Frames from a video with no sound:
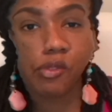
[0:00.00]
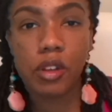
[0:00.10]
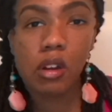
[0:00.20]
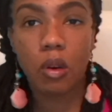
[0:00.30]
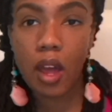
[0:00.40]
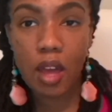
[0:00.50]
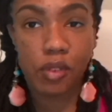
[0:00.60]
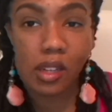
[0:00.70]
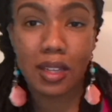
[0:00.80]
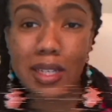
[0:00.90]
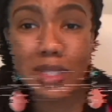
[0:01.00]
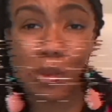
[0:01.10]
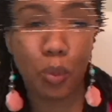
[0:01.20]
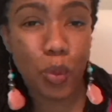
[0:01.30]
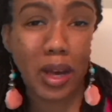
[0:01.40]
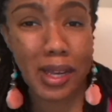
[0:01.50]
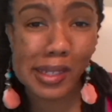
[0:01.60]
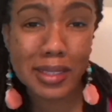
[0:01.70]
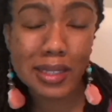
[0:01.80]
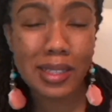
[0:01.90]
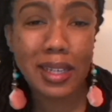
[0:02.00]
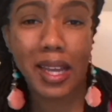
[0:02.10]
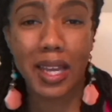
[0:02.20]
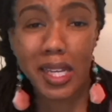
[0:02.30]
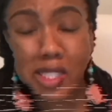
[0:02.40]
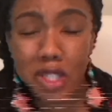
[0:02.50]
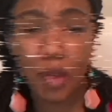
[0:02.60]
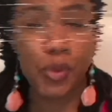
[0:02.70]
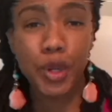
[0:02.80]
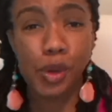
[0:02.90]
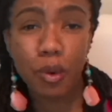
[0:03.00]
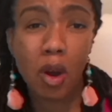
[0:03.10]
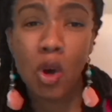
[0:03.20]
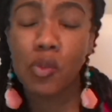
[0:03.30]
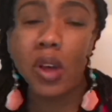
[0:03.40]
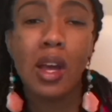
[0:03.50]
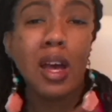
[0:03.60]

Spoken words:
don't have at least 1 inch of new growth,